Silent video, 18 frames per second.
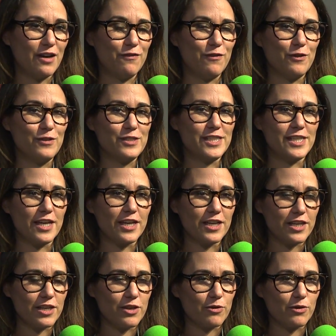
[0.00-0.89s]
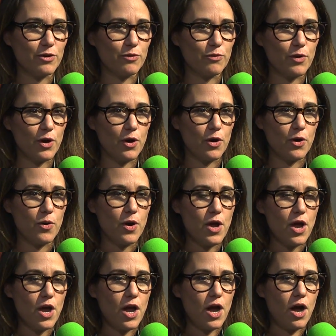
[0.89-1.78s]
For the second year in a row,
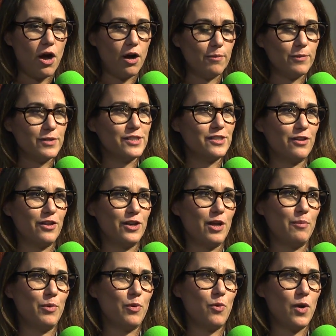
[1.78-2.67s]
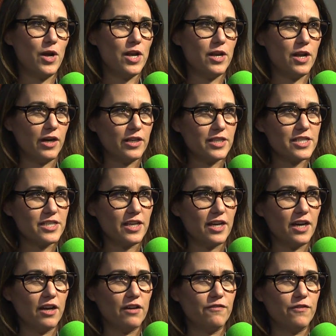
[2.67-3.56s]
almonds are the #1 nut
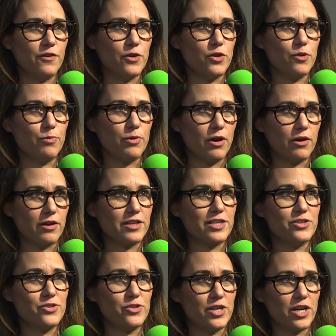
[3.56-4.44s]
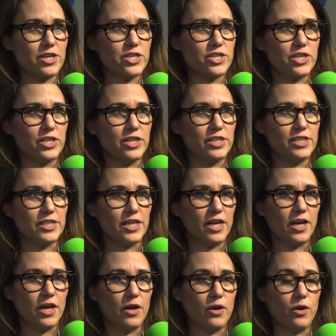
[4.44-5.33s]
for new product introductions
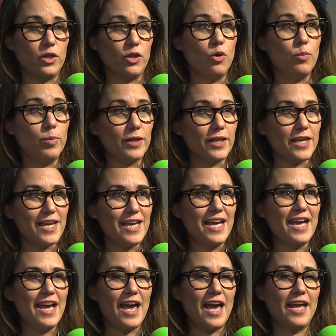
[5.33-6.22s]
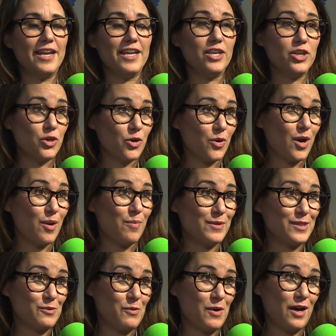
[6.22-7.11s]
globally and in Europe
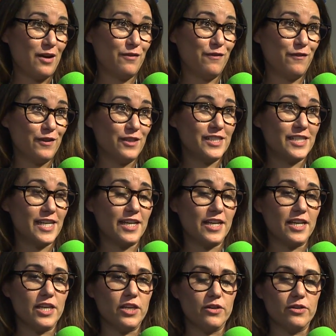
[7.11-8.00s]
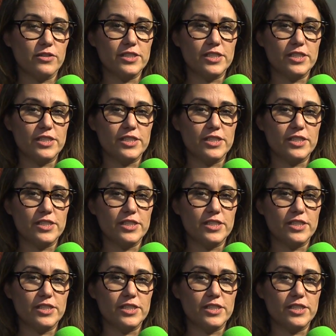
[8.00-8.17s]
as well for the second year.